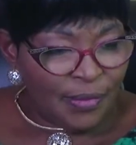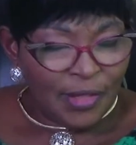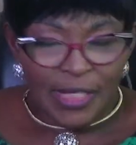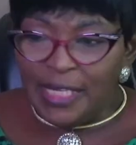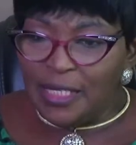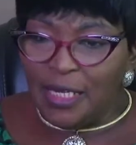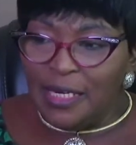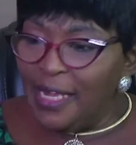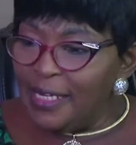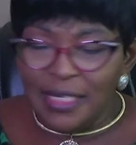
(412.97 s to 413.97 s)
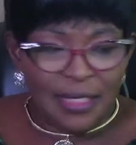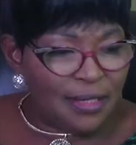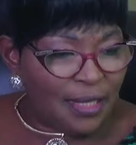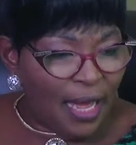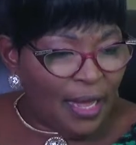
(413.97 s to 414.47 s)
There's a lady,
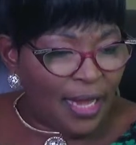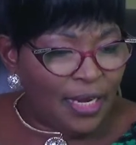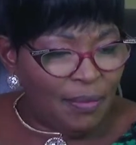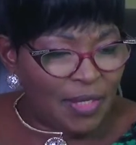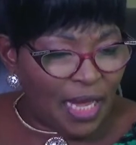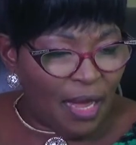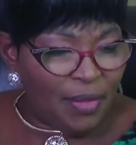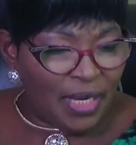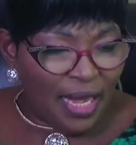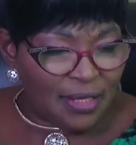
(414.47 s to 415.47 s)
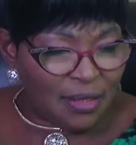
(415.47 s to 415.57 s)
her name is Aminat,